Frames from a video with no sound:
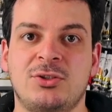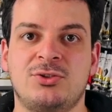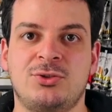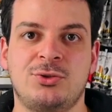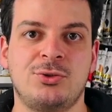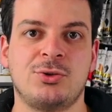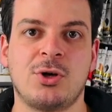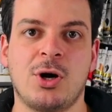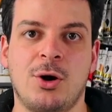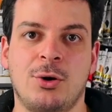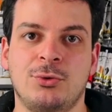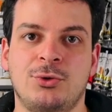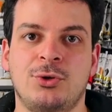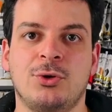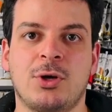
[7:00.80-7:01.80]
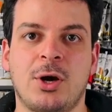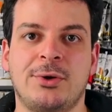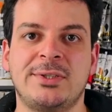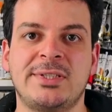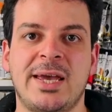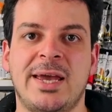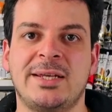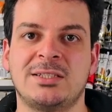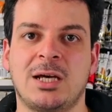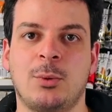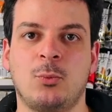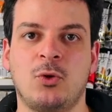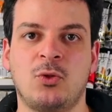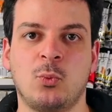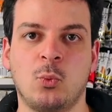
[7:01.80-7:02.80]
is too cold, you're going to end
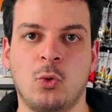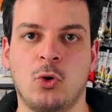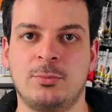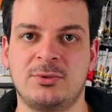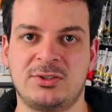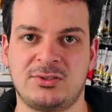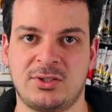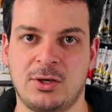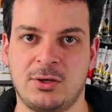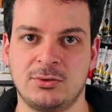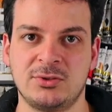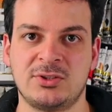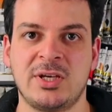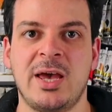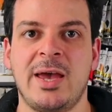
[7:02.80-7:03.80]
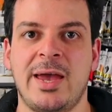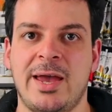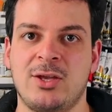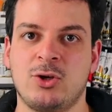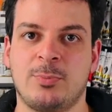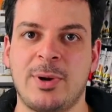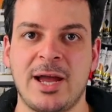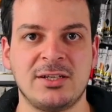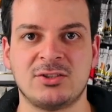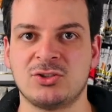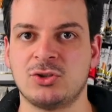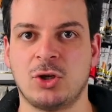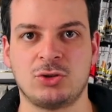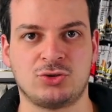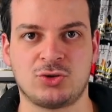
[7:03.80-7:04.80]
up with warped cells and your paint's
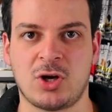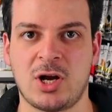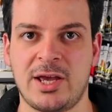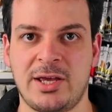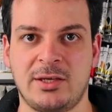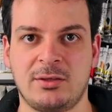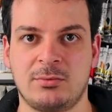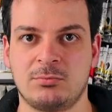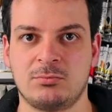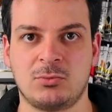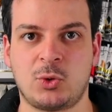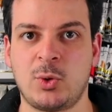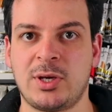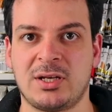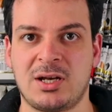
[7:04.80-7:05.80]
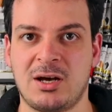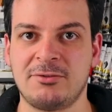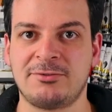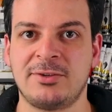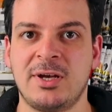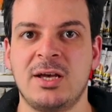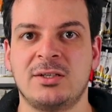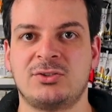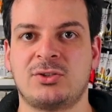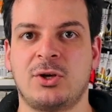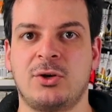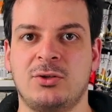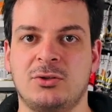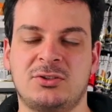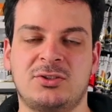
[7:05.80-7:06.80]
not drying quick enough so
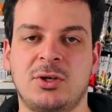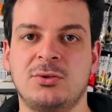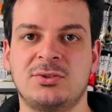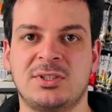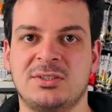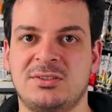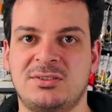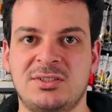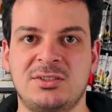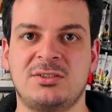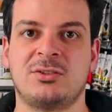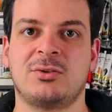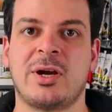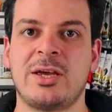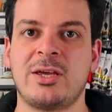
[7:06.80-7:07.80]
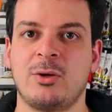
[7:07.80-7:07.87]
your cells can disintegrate,